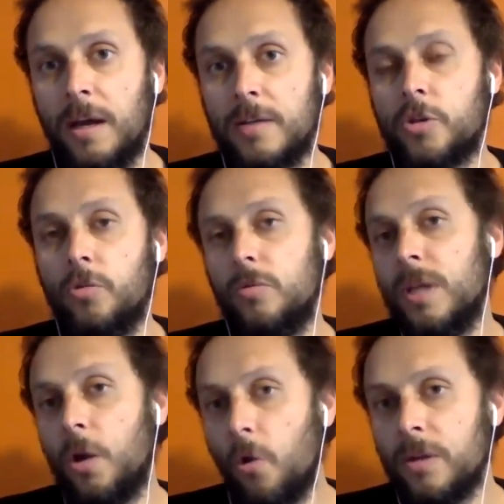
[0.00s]
So
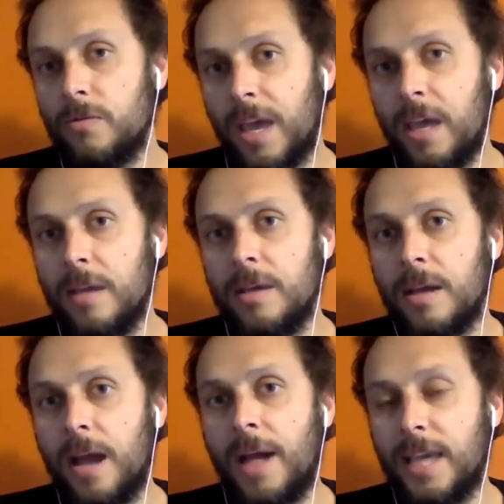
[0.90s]
the only way
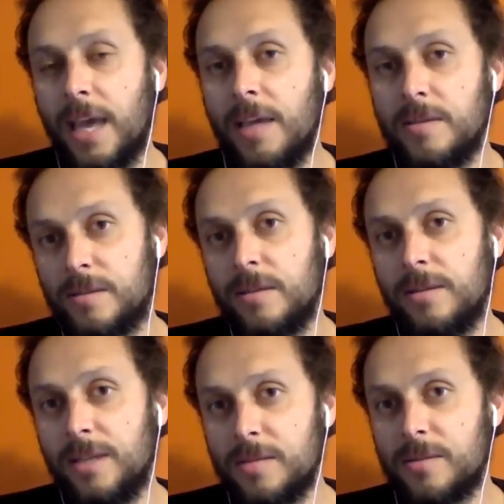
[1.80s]
against
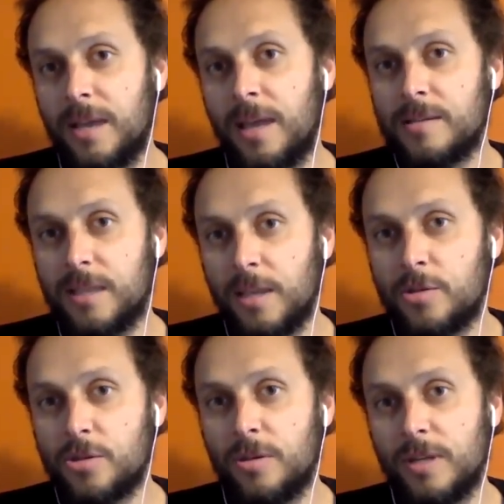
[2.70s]
this
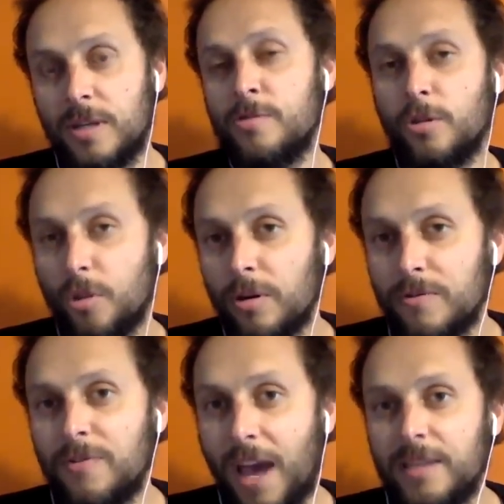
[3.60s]
extinction is not only
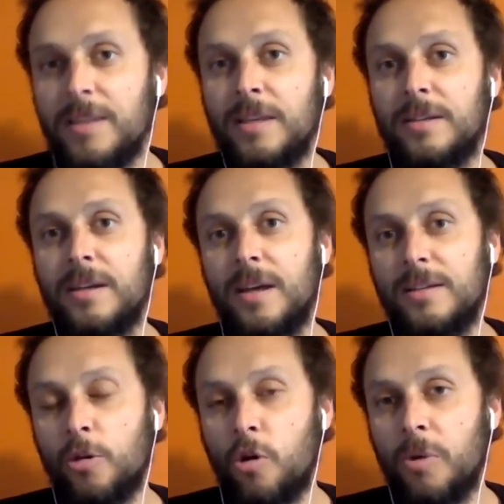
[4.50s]
fighting
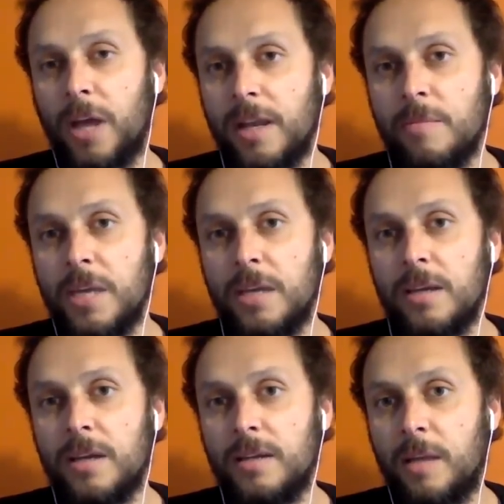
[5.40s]
the common enemy,
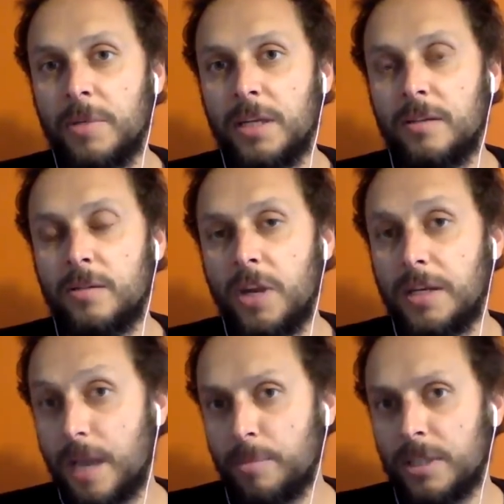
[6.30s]
namely green
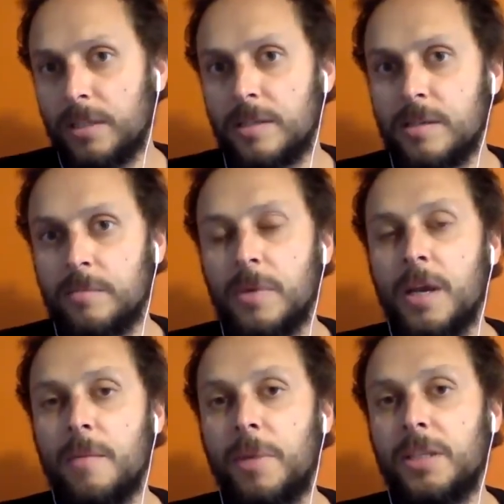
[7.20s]
capitalism,
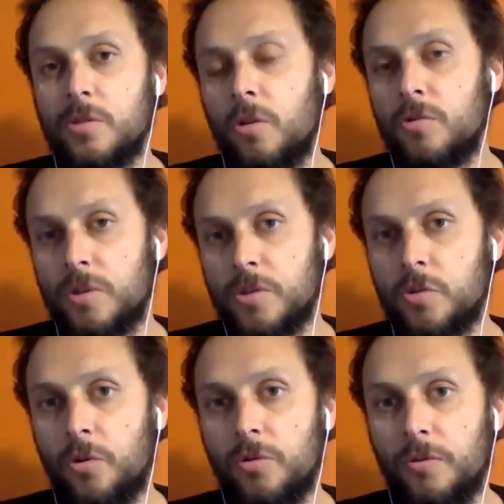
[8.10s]
but it's also a
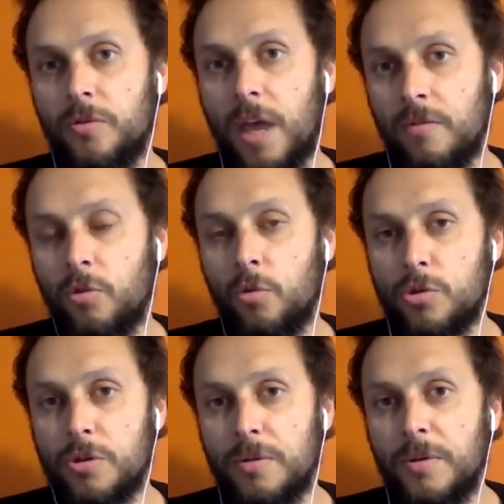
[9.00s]
sort of
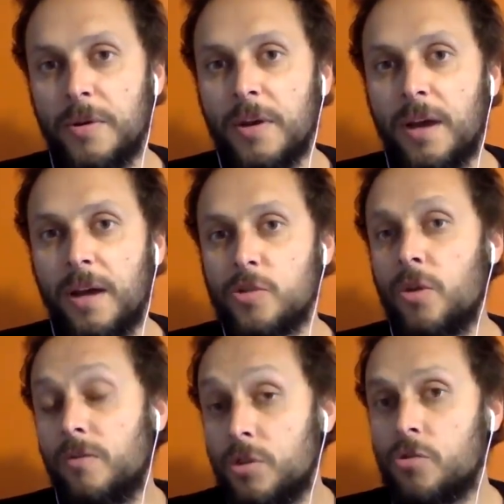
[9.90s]
evolution. So
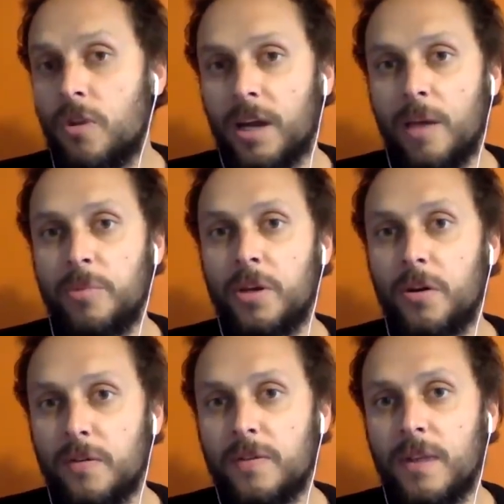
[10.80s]
I wish you a happy
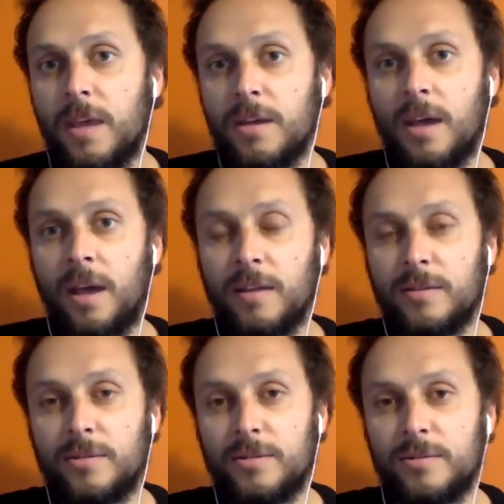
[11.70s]
Earth Day and
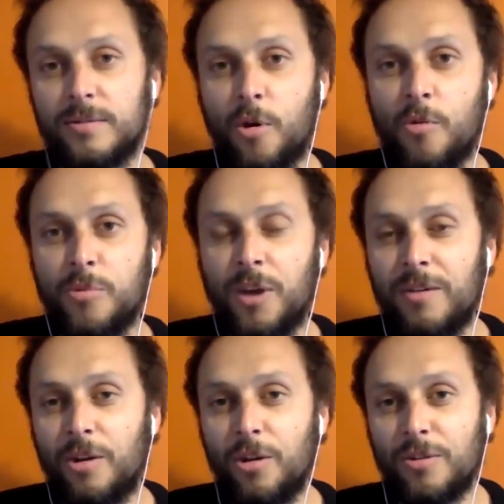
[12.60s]
hope you have
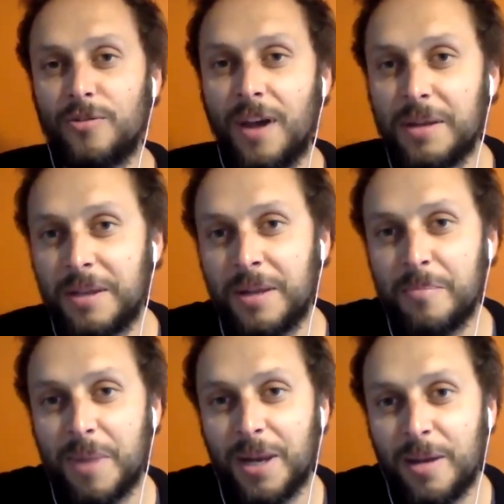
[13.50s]
a lot of fun in
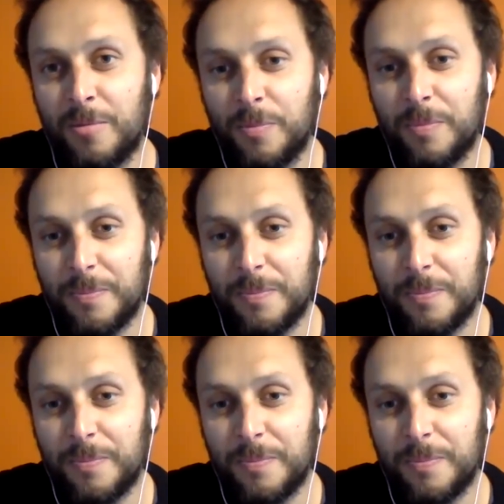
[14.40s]
Palermo.